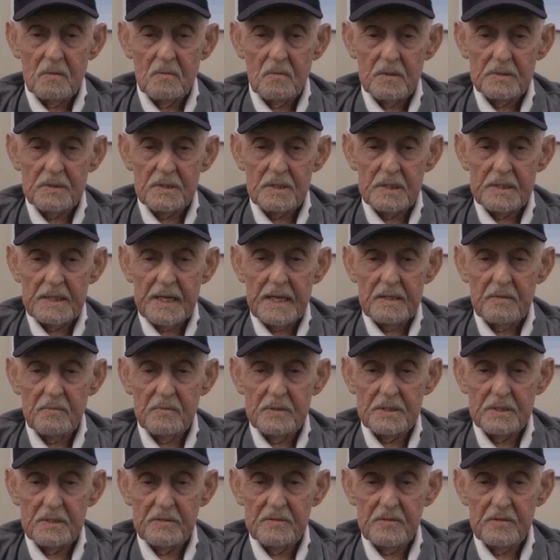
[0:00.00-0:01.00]
was the
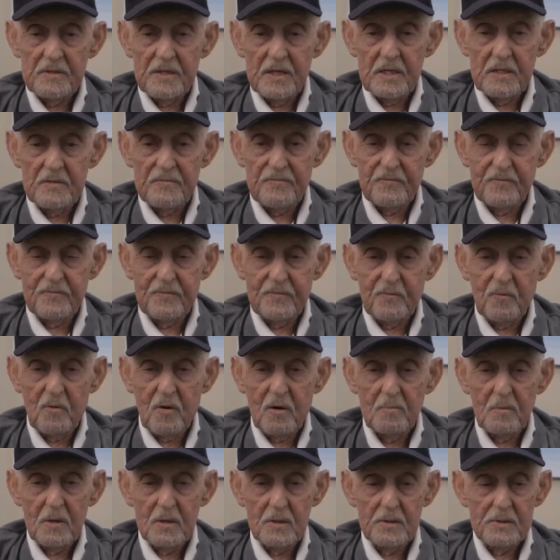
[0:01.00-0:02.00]
was the, the
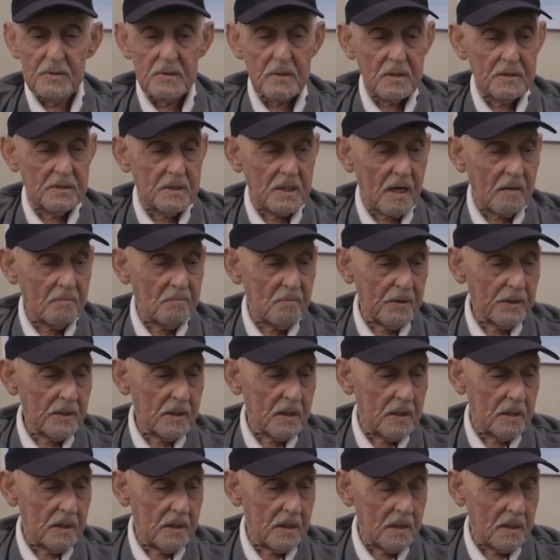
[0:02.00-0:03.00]
formal
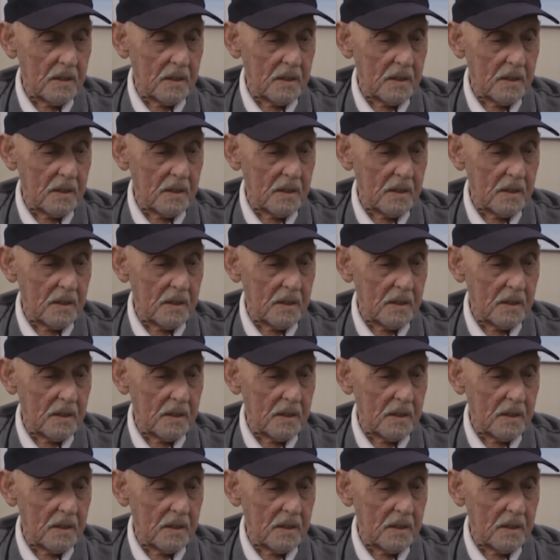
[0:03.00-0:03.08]
number,